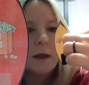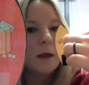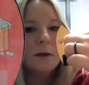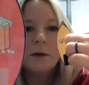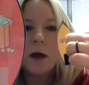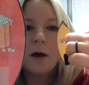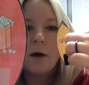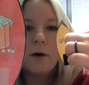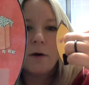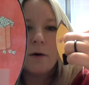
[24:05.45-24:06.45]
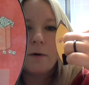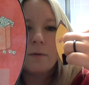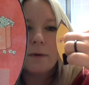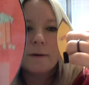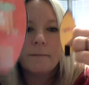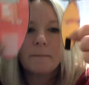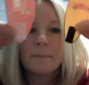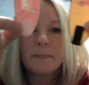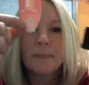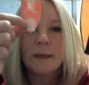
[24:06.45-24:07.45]
No.
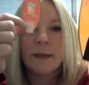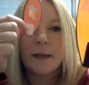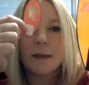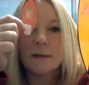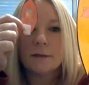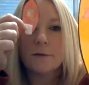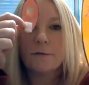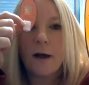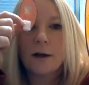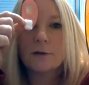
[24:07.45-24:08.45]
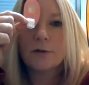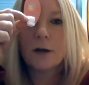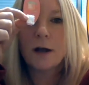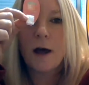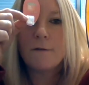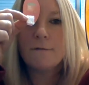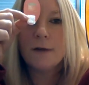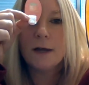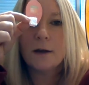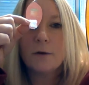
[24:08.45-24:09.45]
Is a fire truck a
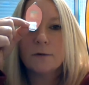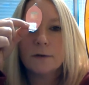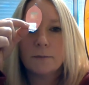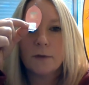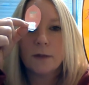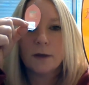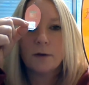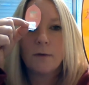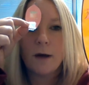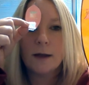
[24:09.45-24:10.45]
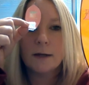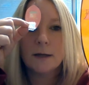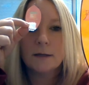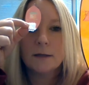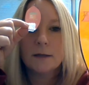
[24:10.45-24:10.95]
vehicle, something that you ride in?